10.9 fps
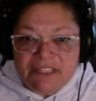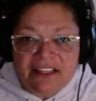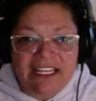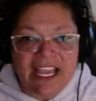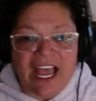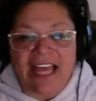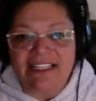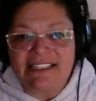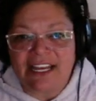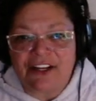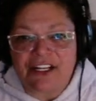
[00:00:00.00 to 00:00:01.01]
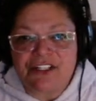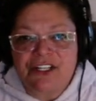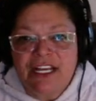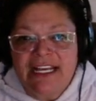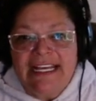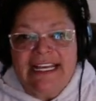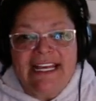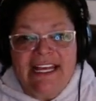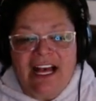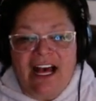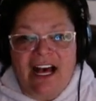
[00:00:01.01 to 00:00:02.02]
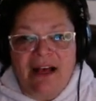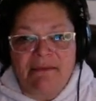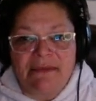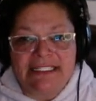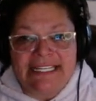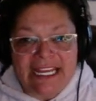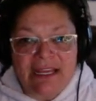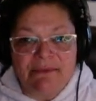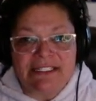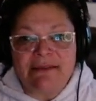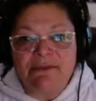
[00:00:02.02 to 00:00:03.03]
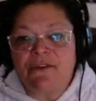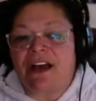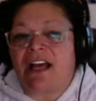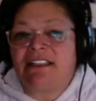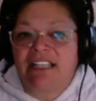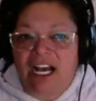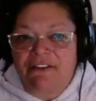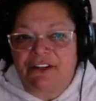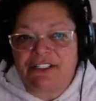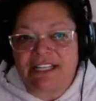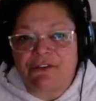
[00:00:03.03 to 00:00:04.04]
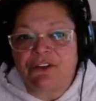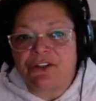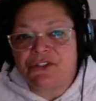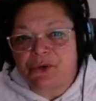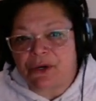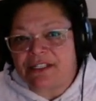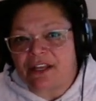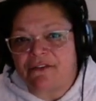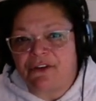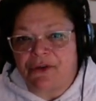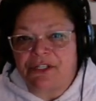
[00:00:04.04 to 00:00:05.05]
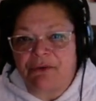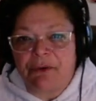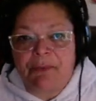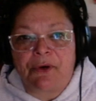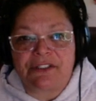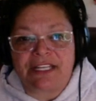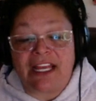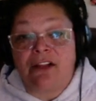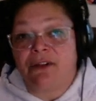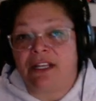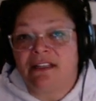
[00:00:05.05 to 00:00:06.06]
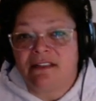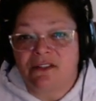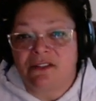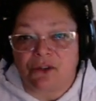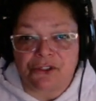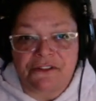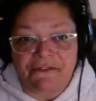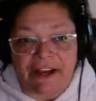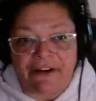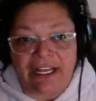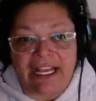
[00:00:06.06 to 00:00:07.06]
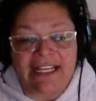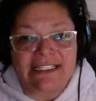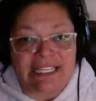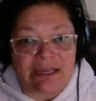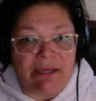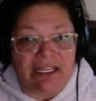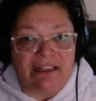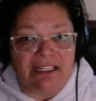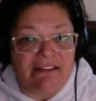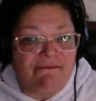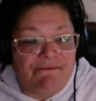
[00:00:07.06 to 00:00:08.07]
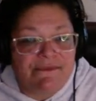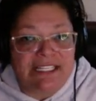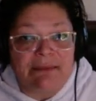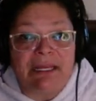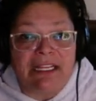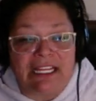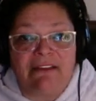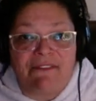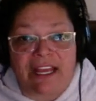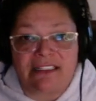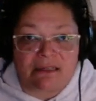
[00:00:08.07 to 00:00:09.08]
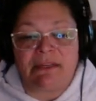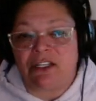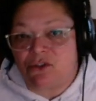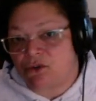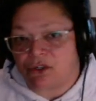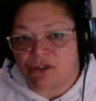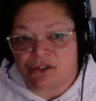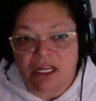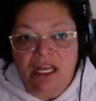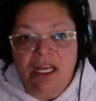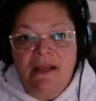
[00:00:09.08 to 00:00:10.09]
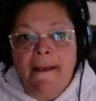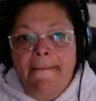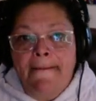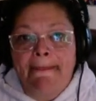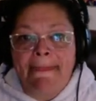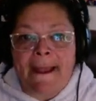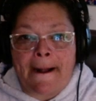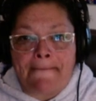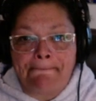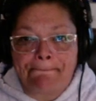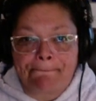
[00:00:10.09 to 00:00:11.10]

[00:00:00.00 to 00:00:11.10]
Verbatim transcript: the Islands Heritage um, team, seemed to have uncovered several stories of ghostly reports, including soldiers firing at seemingly seemingly phantom intruders. Now,